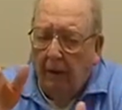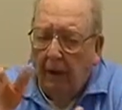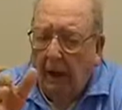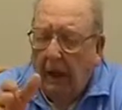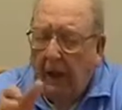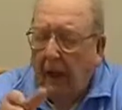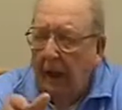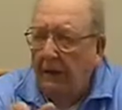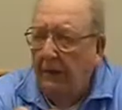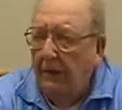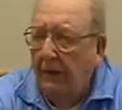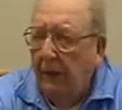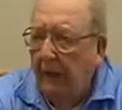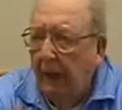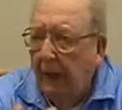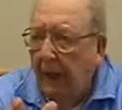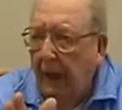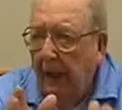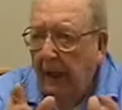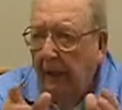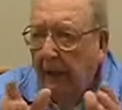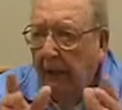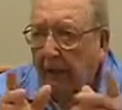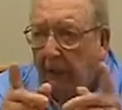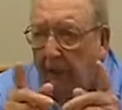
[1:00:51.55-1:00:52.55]
class where they
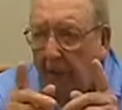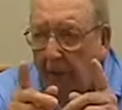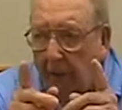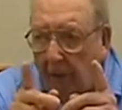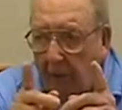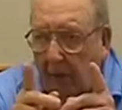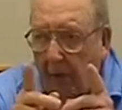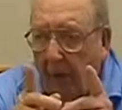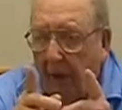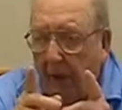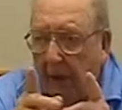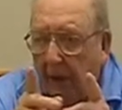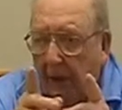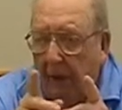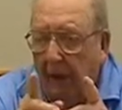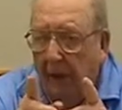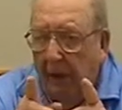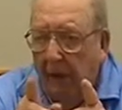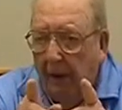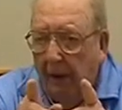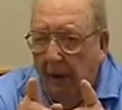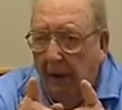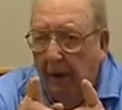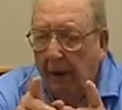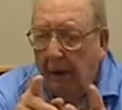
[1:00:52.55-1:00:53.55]
had two in
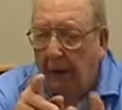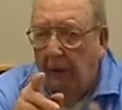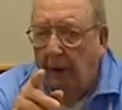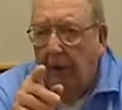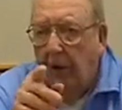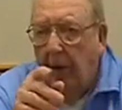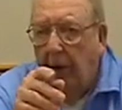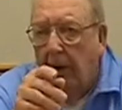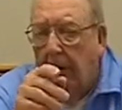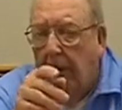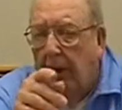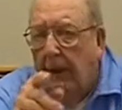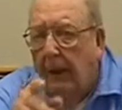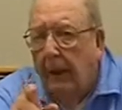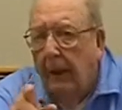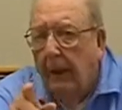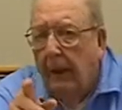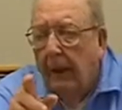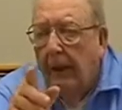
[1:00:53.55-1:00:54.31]
a, in a turret.